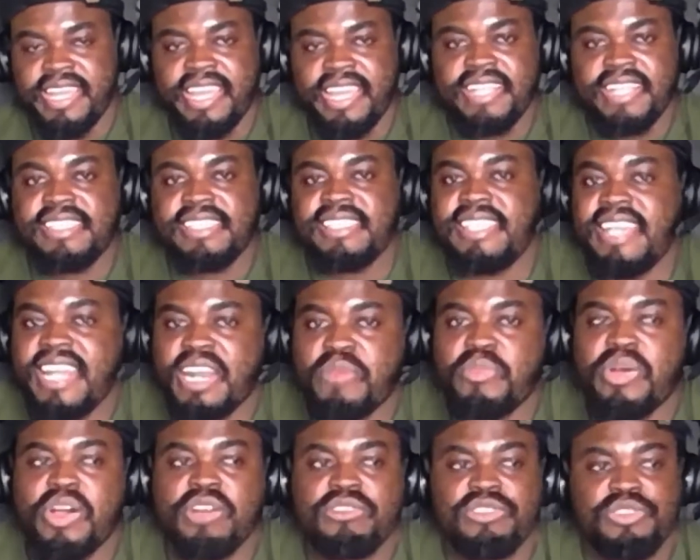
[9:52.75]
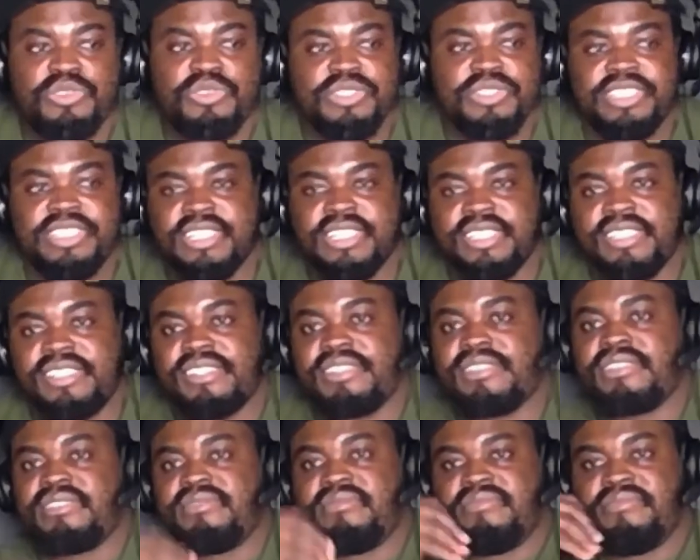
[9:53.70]
It's not about you
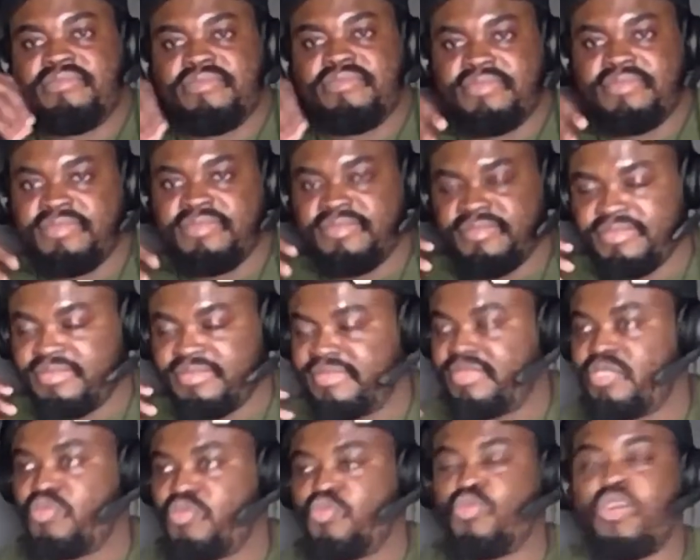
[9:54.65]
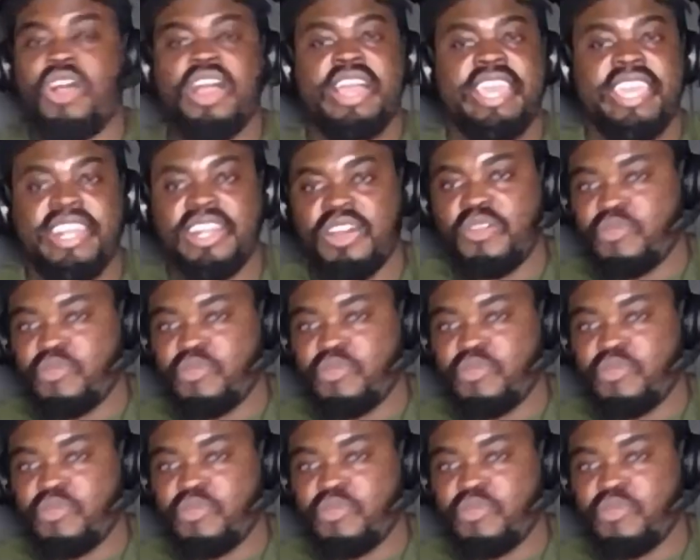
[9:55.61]
just walking